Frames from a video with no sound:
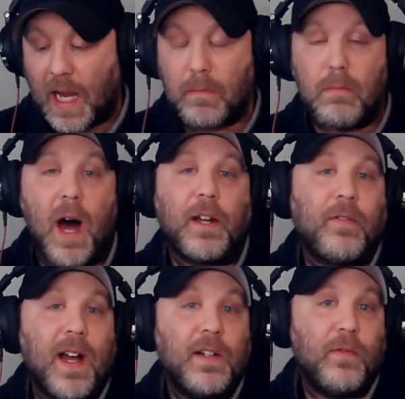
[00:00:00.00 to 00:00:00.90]

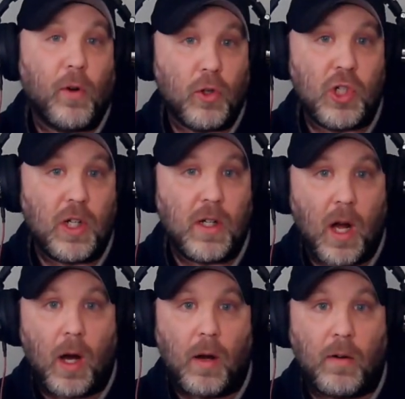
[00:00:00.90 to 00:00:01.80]
modified version
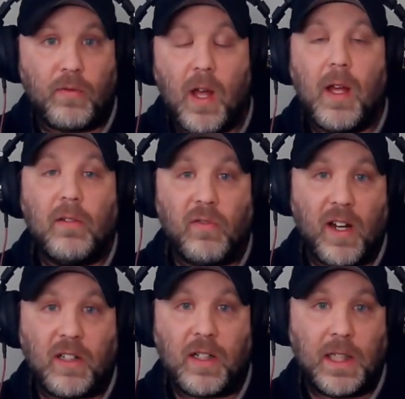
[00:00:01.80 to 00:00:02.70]
of
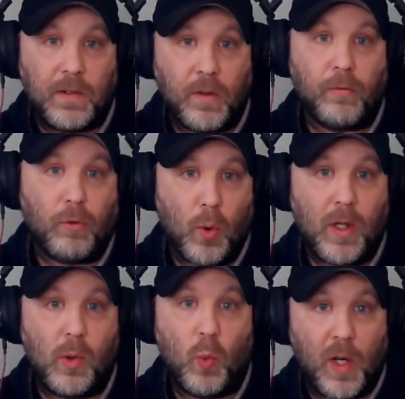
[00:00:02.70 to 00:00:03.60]
Vecna Eve of
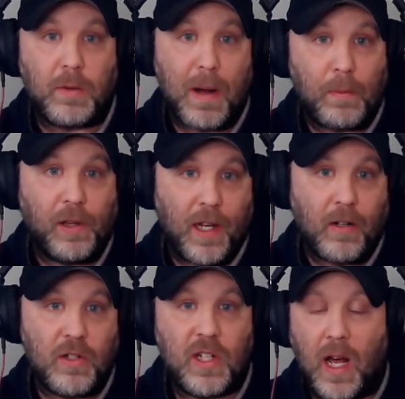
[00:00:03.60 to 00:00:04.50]
Ruin with my
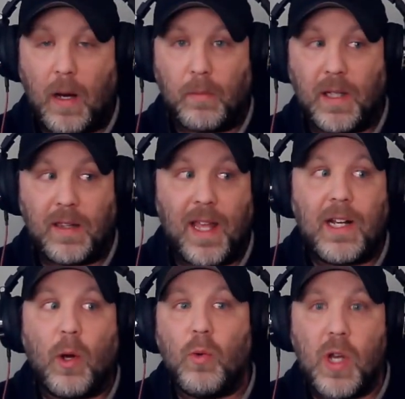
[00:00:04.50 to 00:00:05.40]
players. They
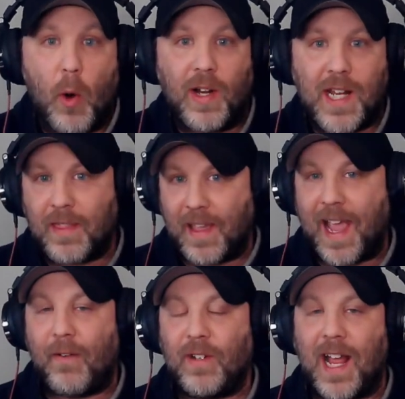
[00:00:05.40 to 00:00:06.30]
don't know it yet. They
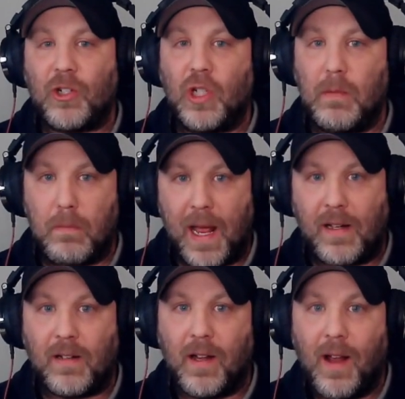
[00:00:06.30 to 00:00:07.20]
haven't actually
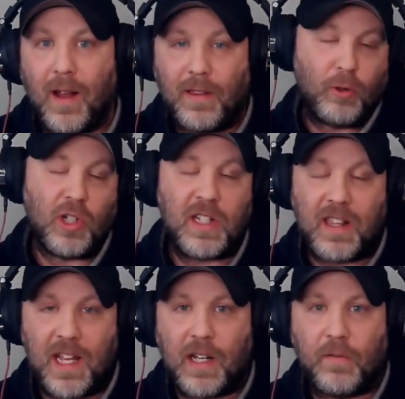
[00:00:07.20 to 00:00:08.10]
met. They're just at
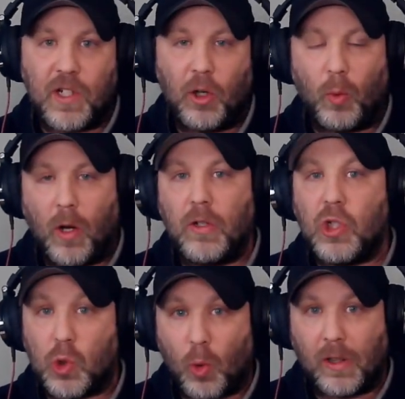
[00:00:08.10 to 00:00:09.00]
the end of Tier 1
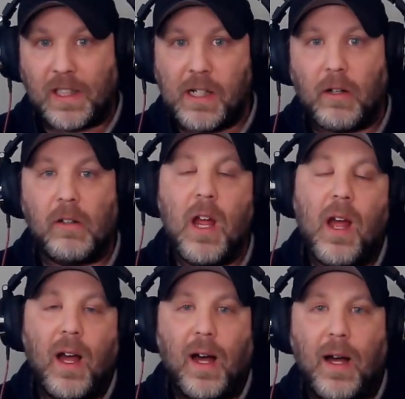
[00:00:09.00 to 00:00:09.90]
shortly here,
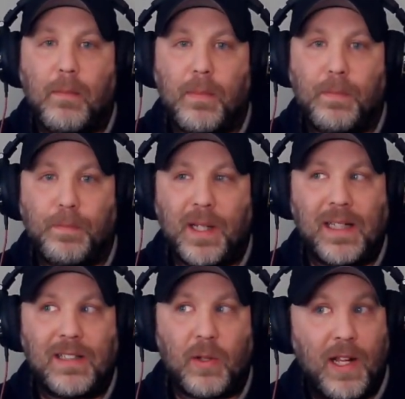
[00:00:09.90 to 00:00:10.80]

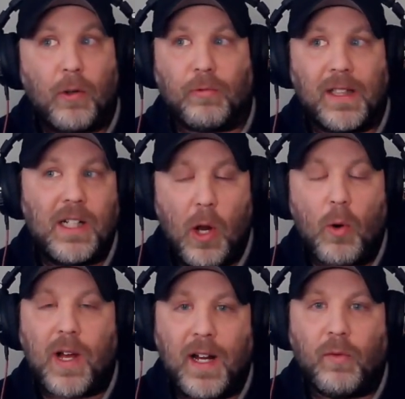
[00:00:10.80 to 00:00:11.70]
but so they don't really know
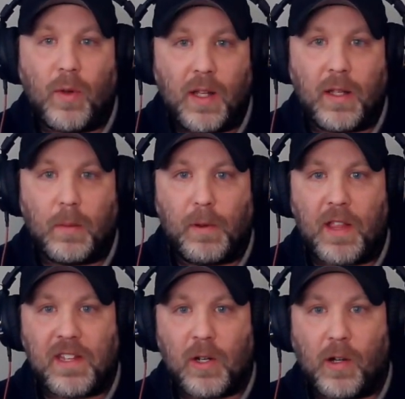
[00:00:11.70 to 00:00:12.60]
kind of the
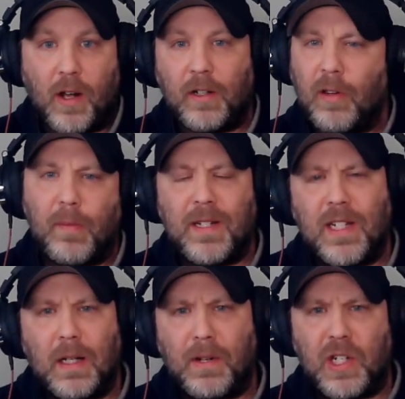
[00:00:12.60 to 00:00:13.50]
plot that's going on here. They've been
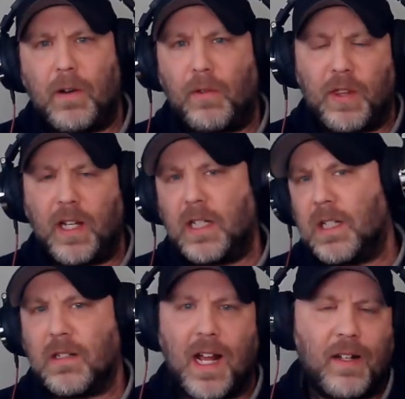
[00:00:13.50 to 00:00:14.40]
seeing a bunch of different things.
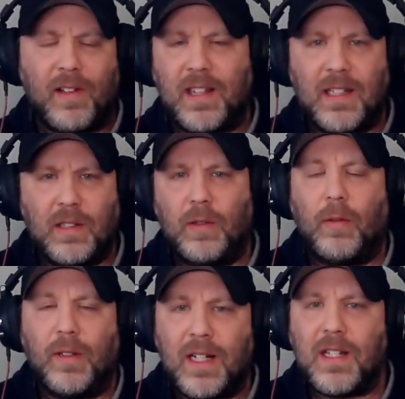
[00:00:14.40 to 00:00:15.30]
It's kind of like
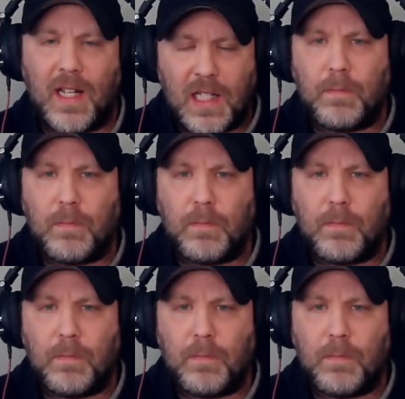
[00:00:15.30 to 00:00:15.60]
it's